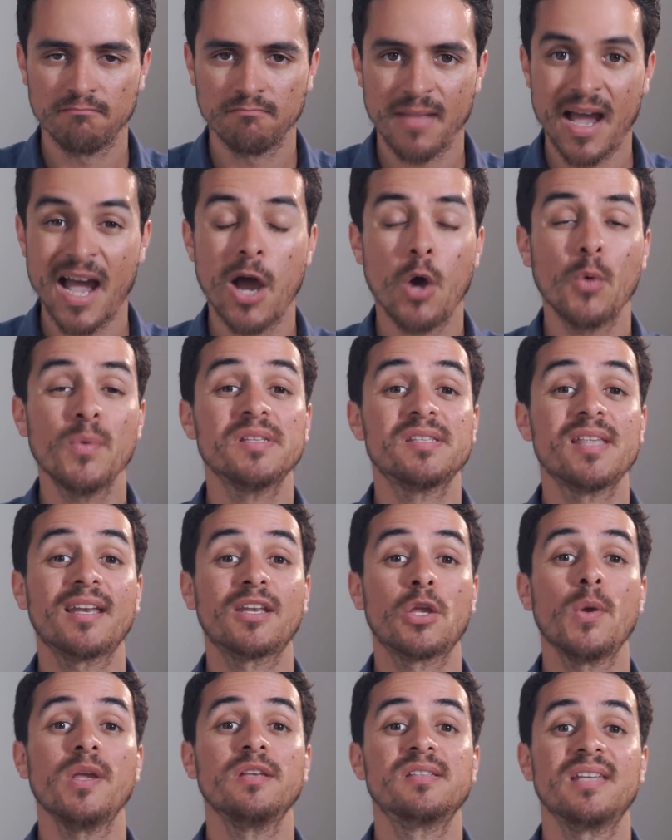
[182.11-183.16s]
How is that
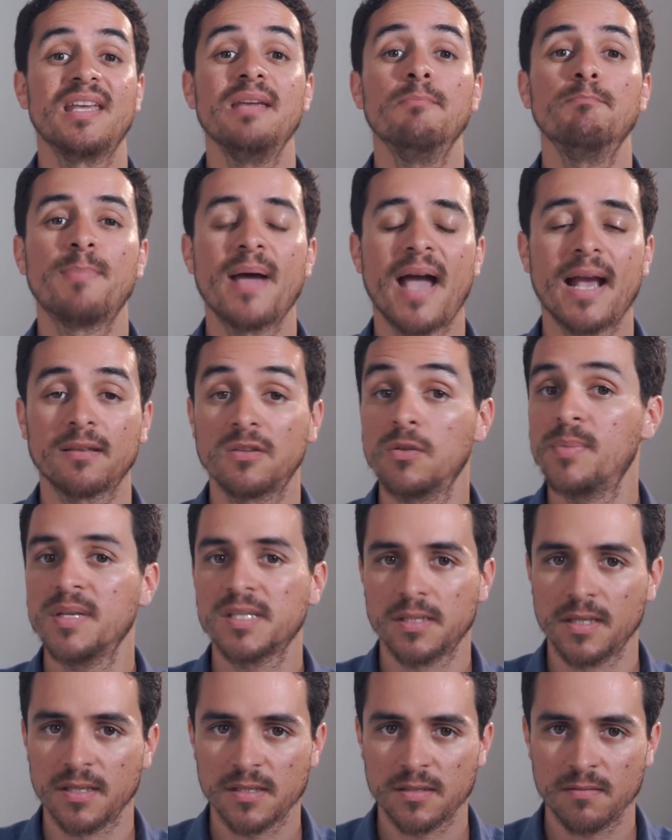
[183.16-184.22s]
going to impact the
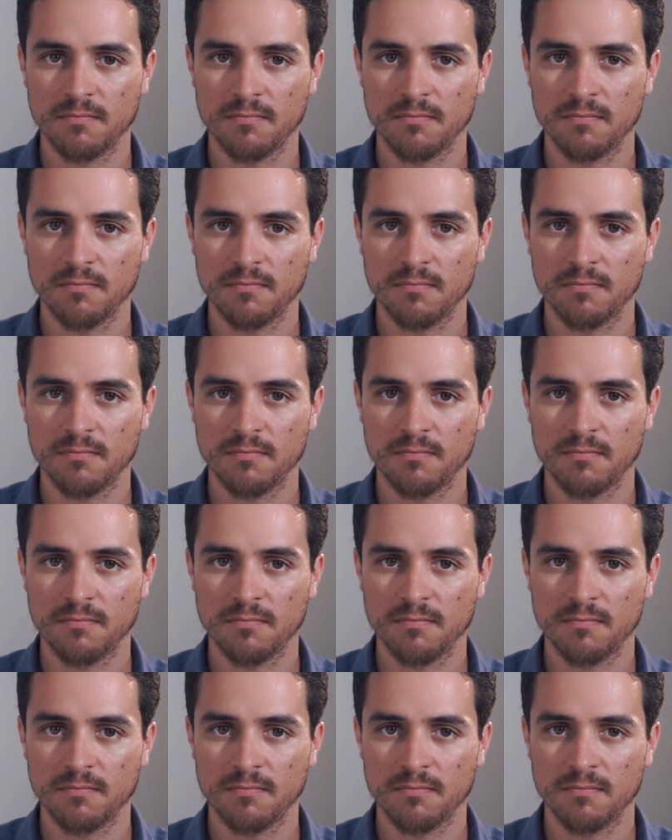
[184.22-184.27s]
business?